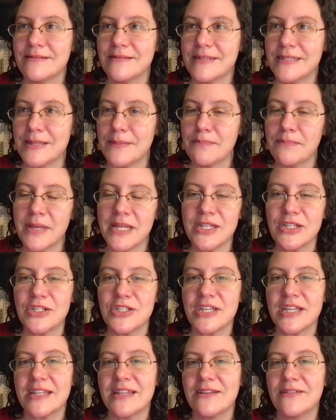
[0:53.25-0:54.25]

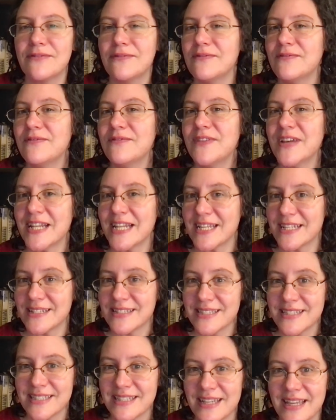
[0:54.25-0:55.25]
dimension
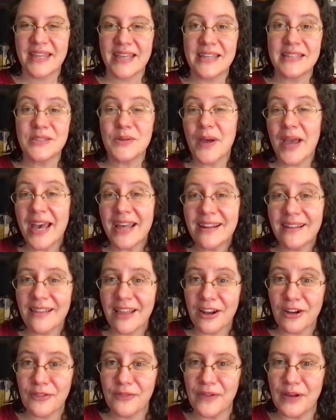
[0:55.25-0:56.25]
Venice. So I had a
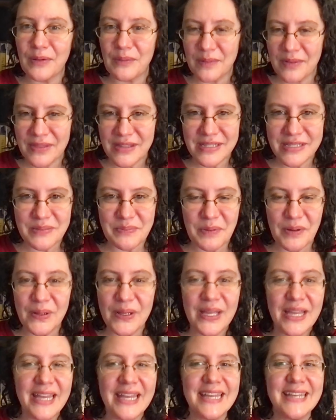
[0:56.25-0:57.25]
lot of fun with this book.